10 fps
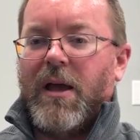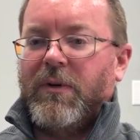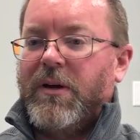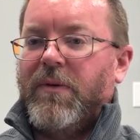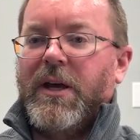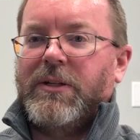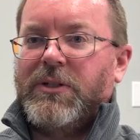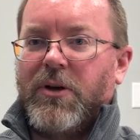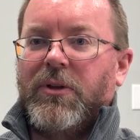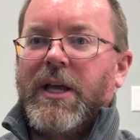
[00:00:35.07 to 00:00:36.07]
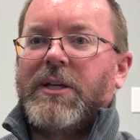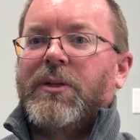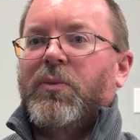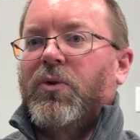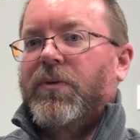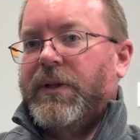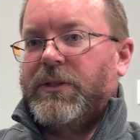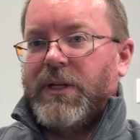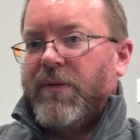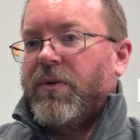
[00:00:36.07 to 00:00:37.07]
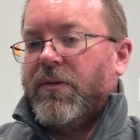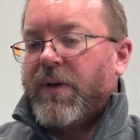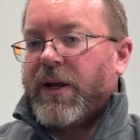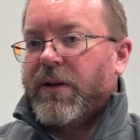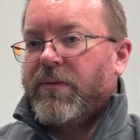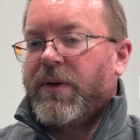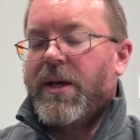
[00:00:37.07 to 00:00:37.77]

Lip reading: every device generally has to prove it's safe or effective.